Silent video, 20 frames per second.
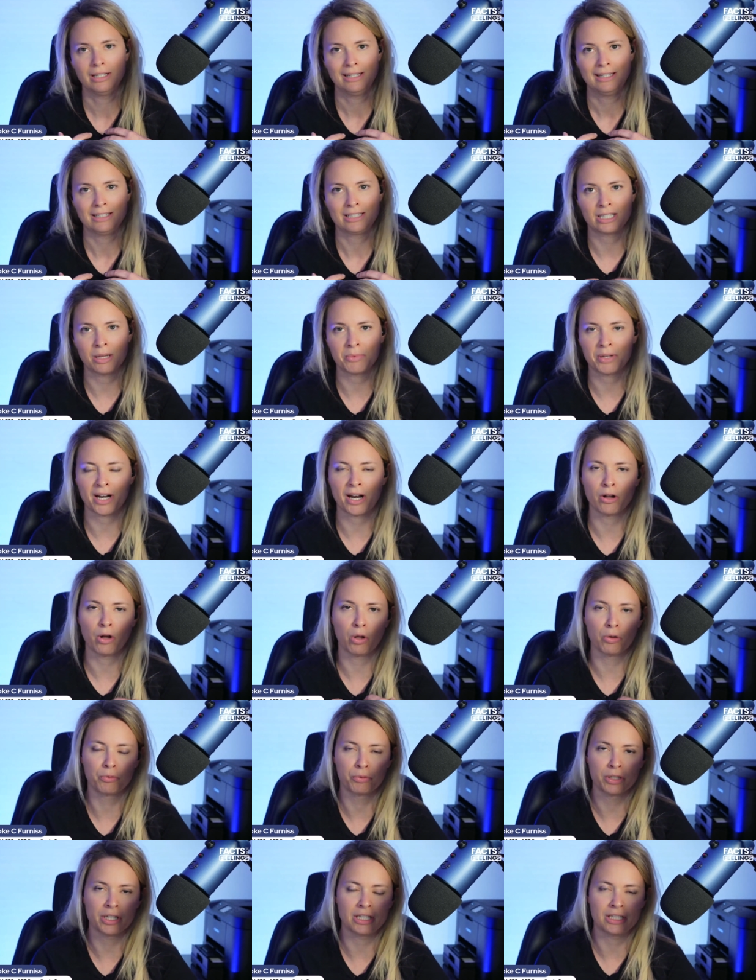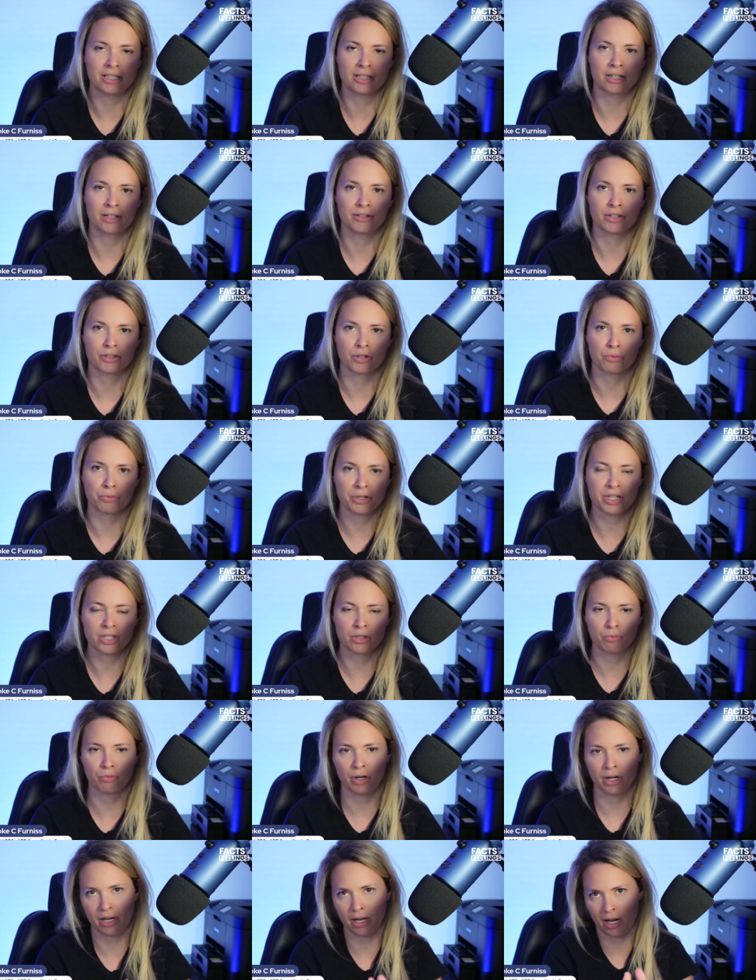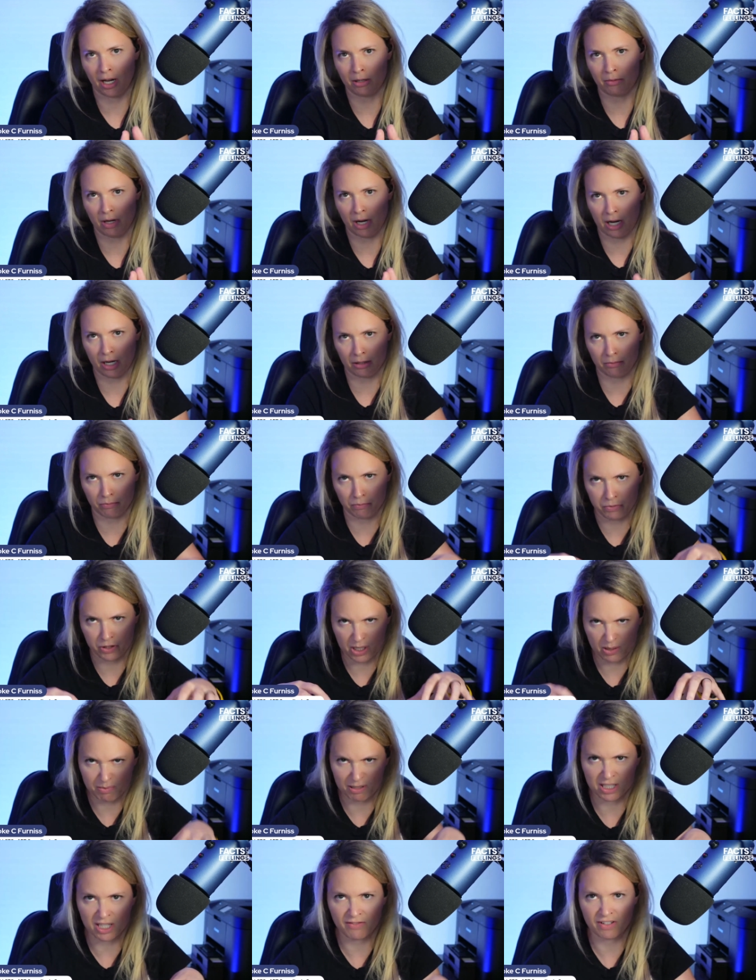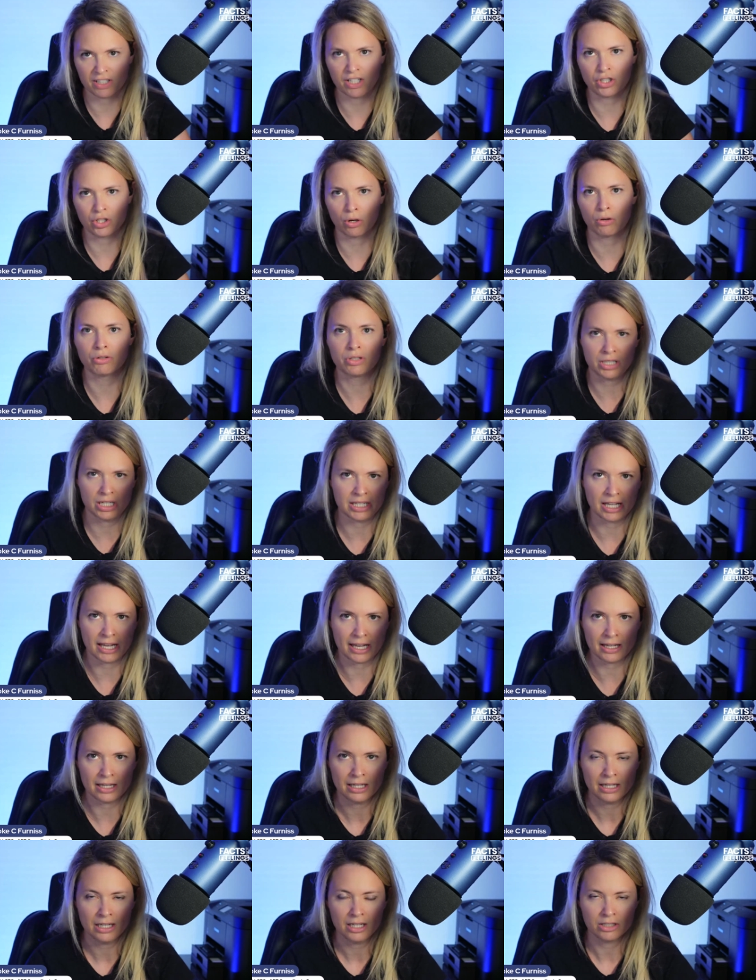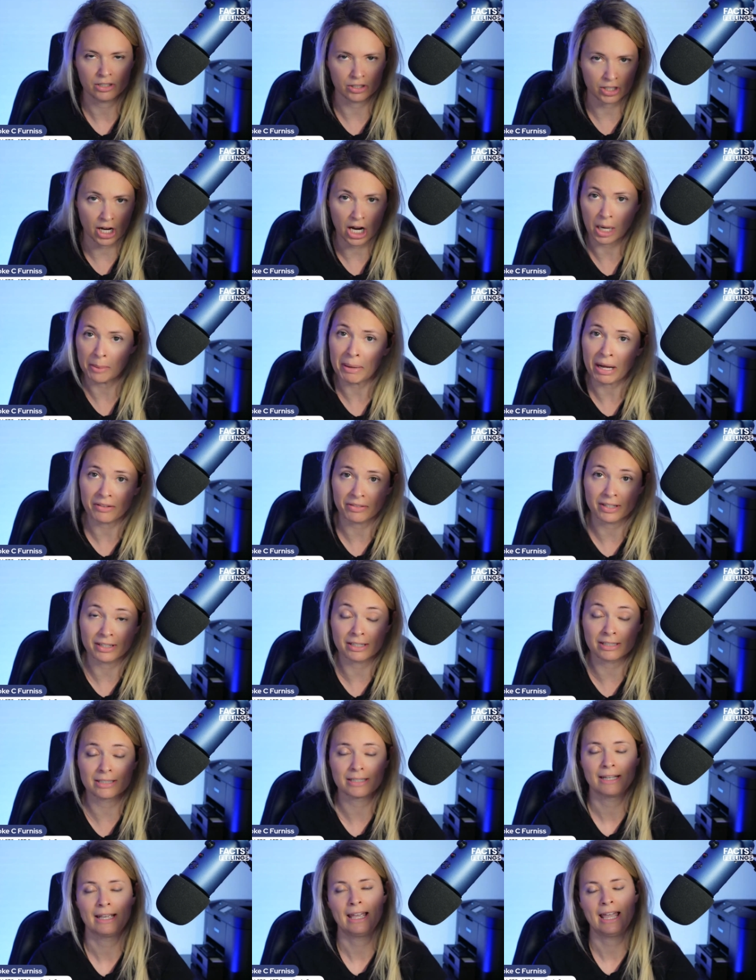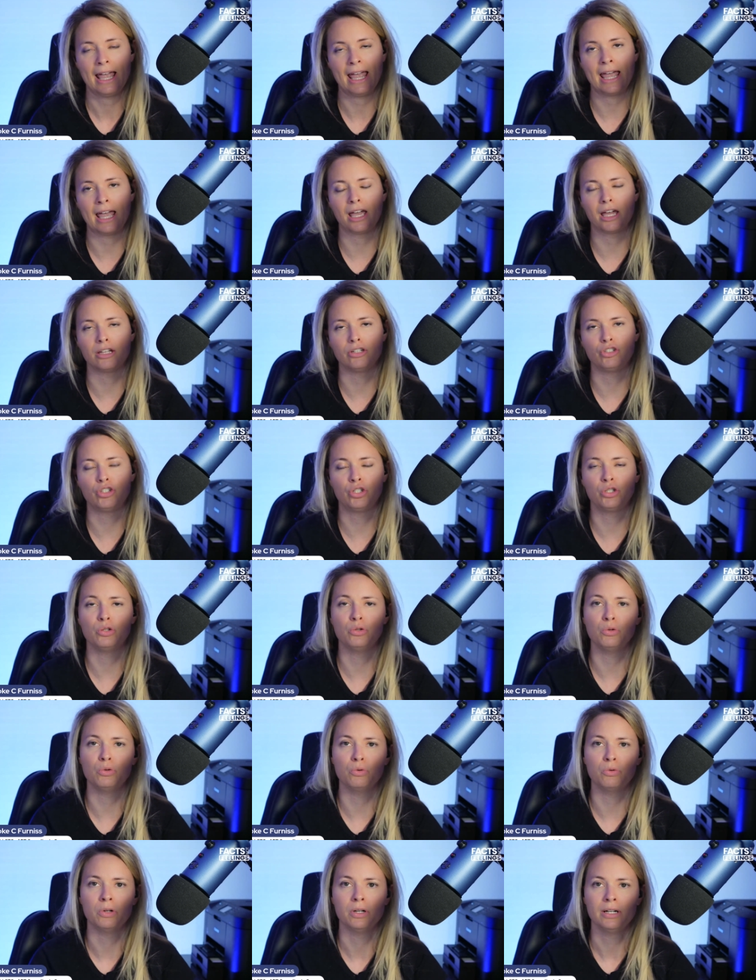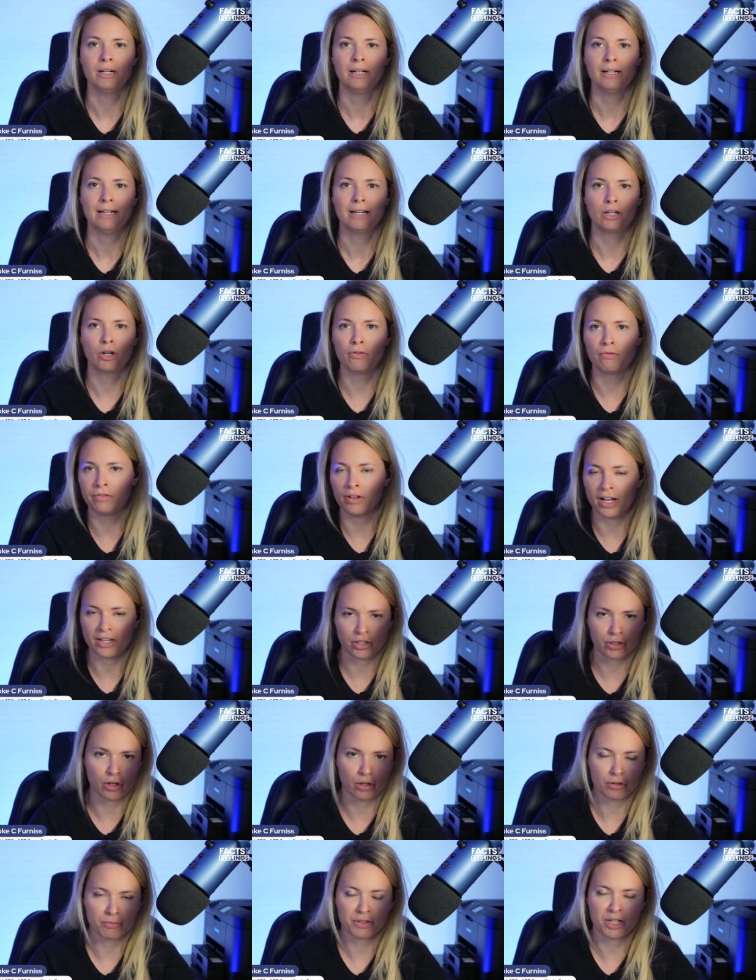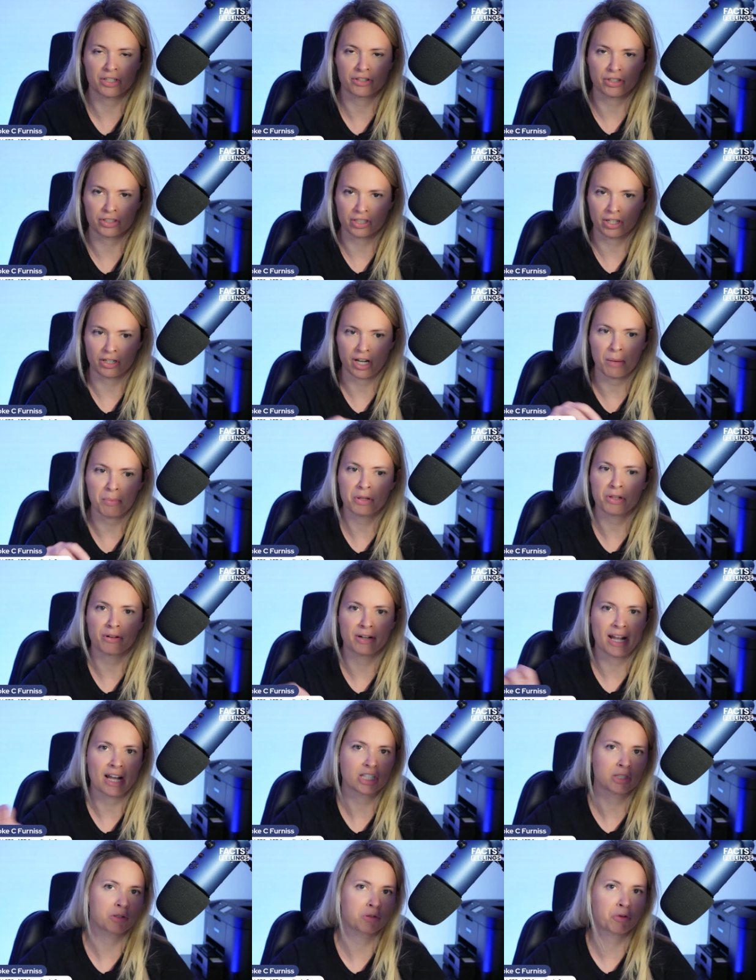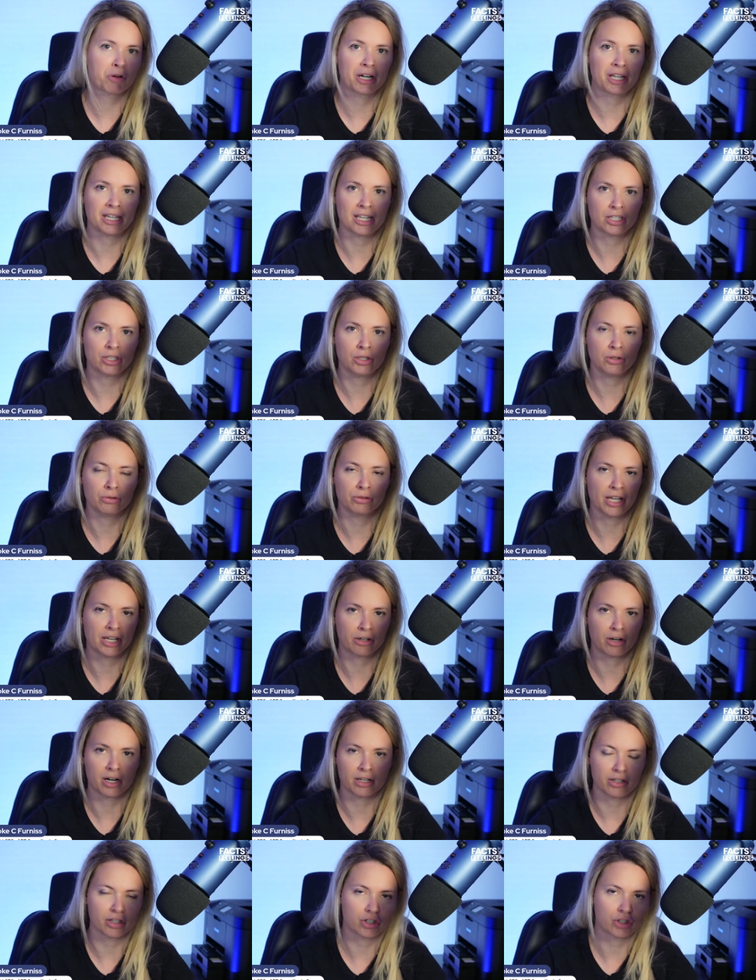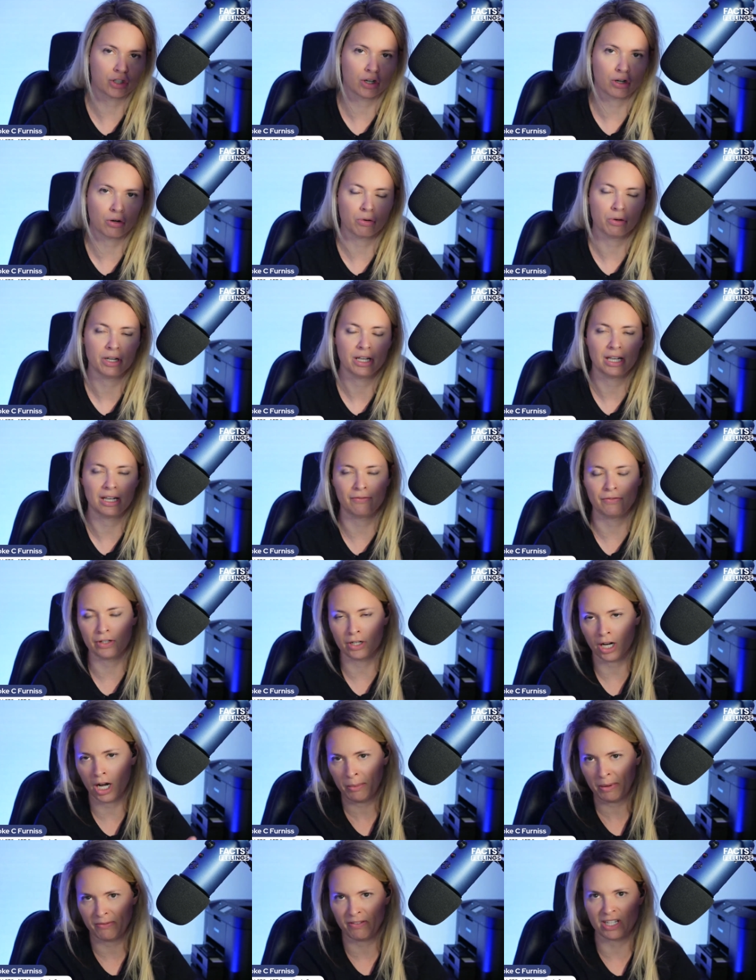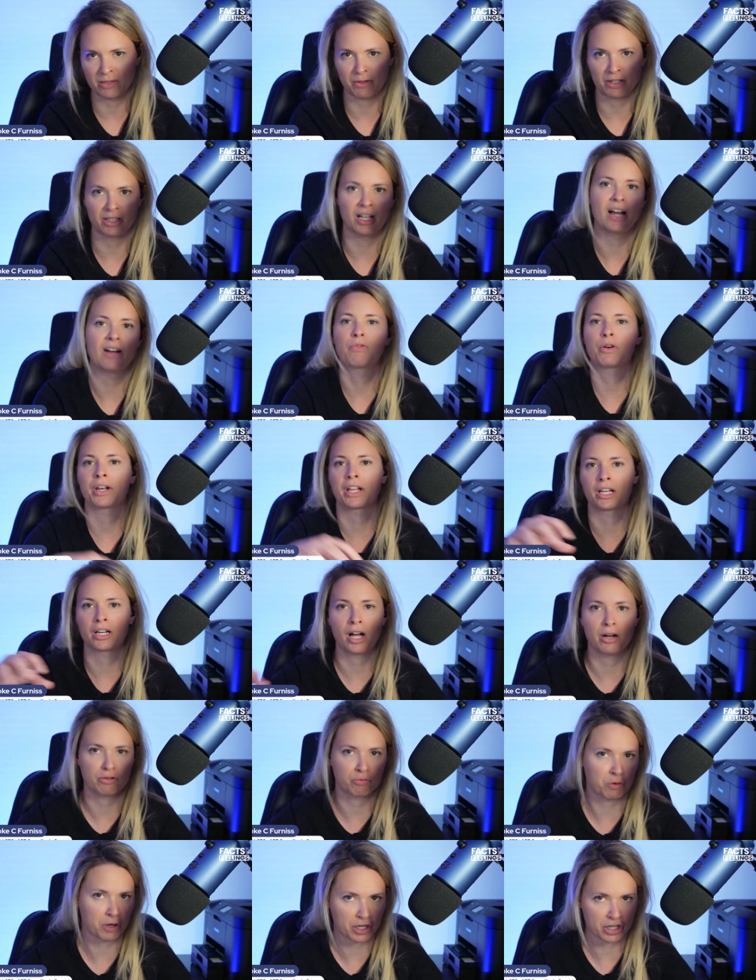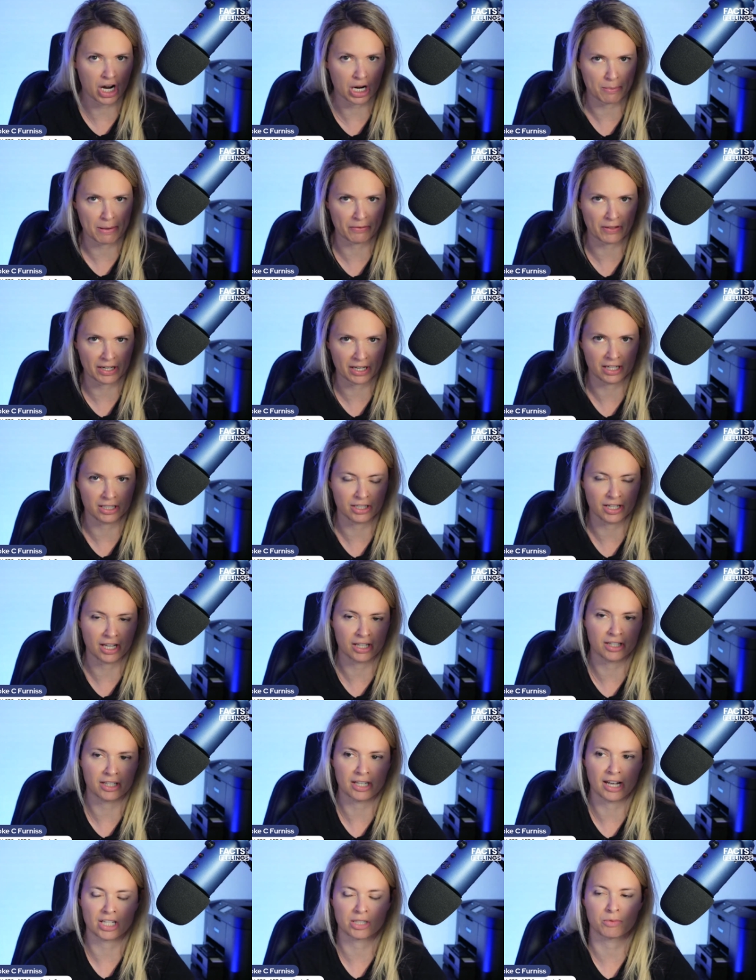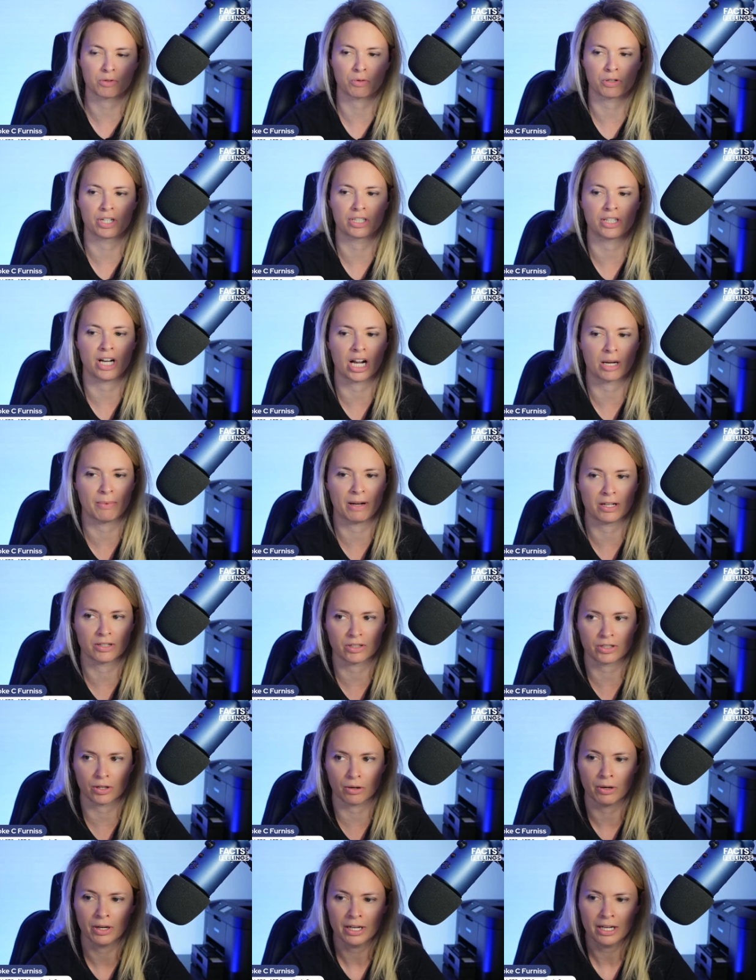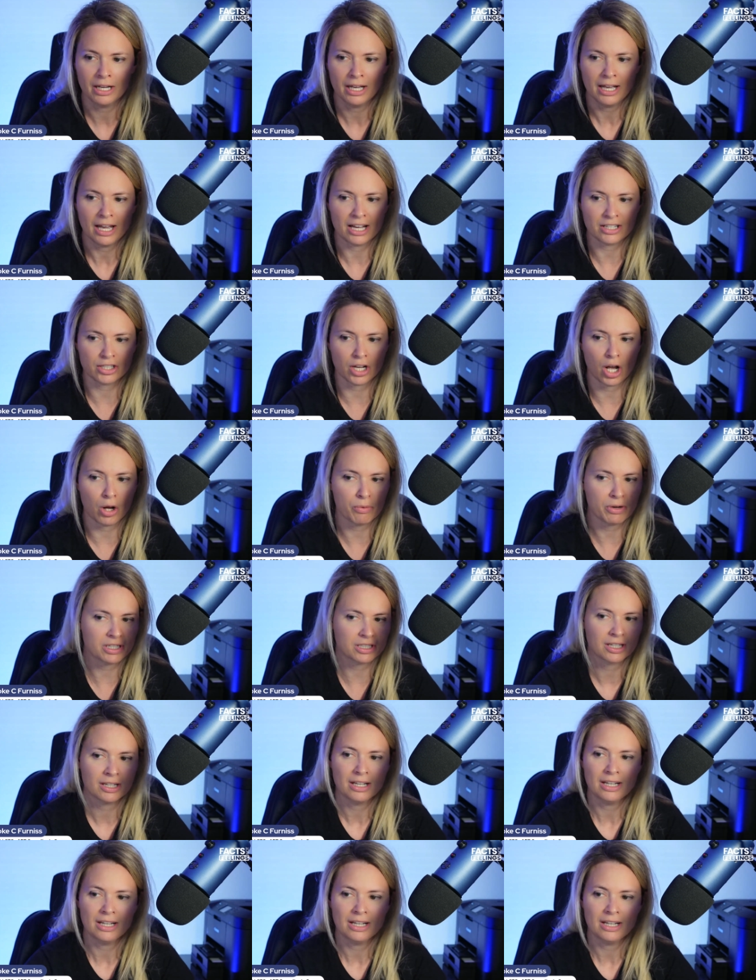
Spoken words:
something I hold really dear. And there's a reason why I specifically chose today to talk about this and to go fly solo, because there's a couple of announcements we're going to get to later on in the show. If you caught my Facebook Live, we're going to talk about that again today, the announcements we're going to talk about. So as always,